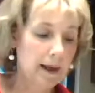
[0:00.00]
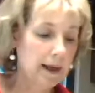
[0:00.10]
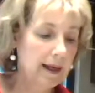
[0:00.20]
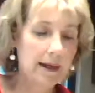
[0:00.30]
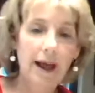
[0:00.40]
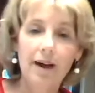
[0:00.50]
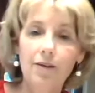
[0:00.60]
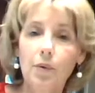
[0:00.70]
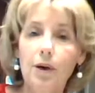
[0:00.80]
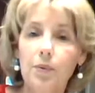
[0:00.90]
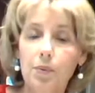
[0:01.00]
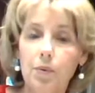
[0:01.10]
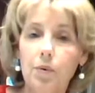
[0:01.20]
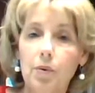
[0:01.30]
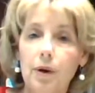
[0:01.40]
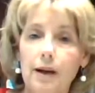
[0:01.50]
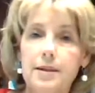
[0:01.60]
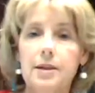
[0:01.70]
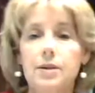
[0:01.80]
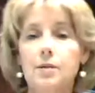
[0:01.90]
And halfway through, I
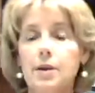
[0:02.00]
did